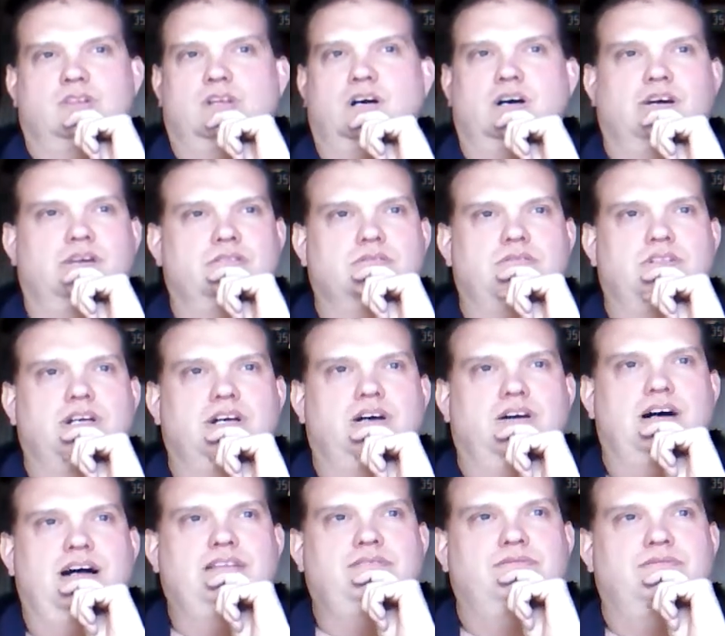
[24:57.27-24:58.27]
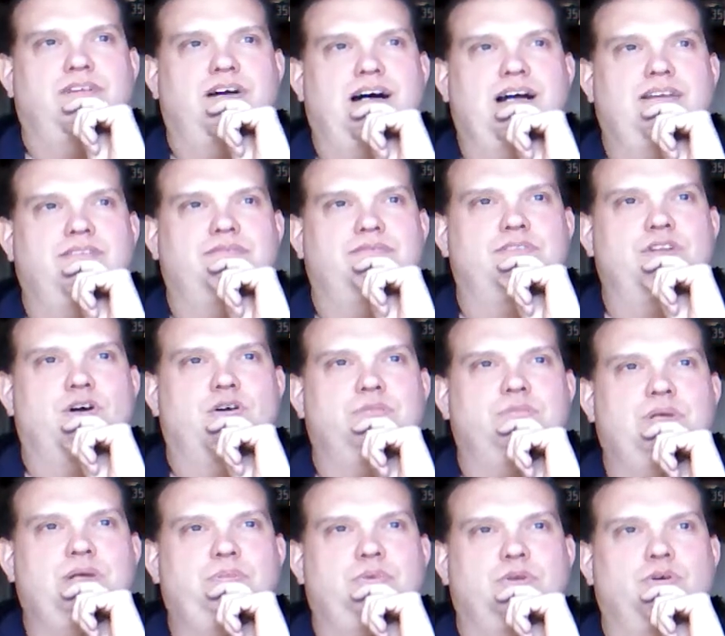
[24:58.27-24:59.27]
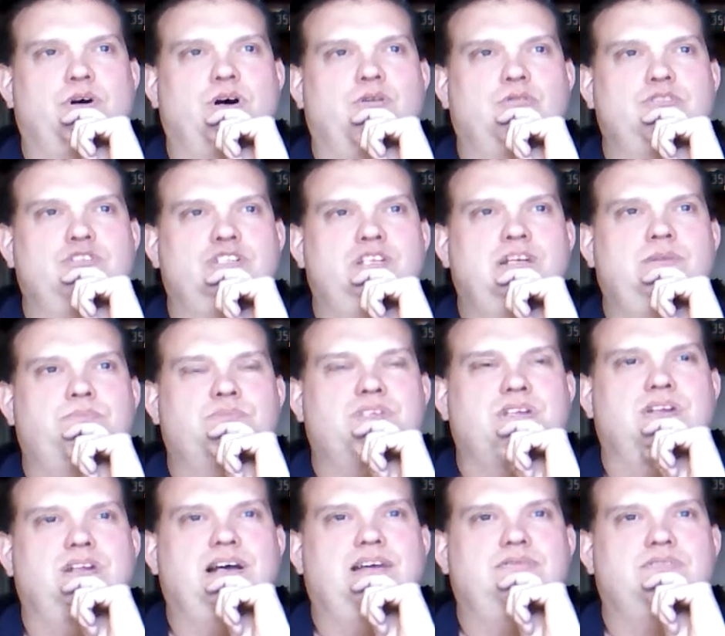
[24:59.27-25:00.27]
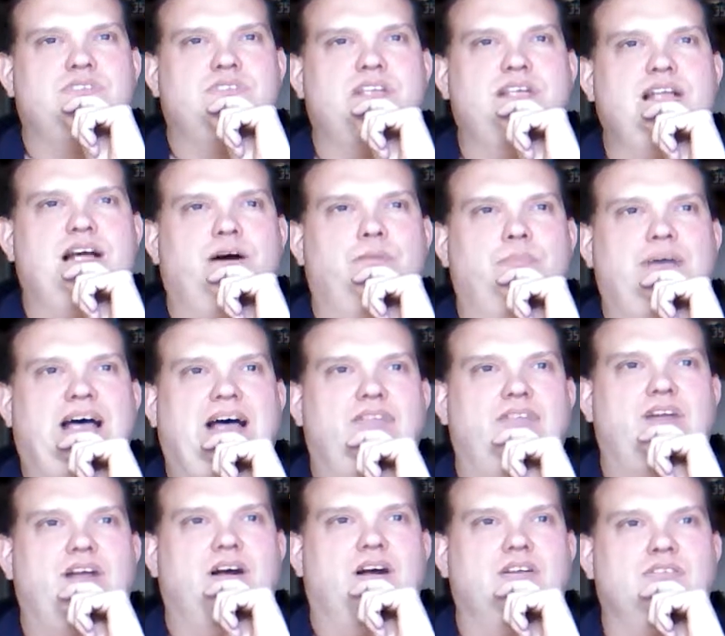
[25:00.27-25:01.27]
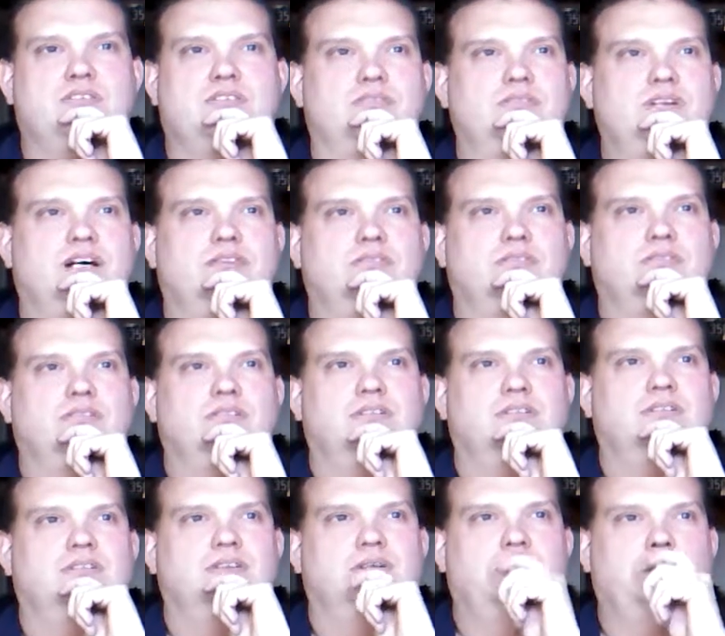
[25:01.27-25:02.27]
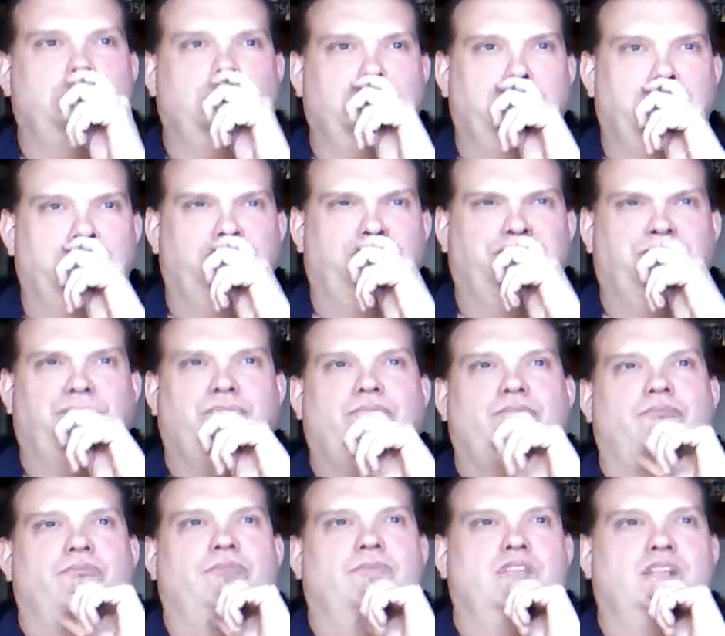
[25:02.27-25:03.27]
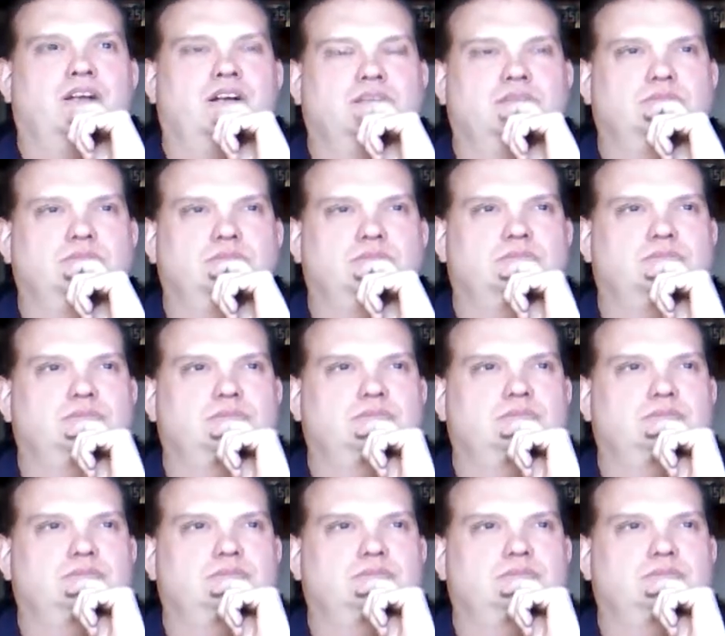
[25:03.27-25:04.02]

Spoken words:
No, I've known people who own Jeeps, and I've seen how bad they are. So you know why? You know what they do? They join a Jeep club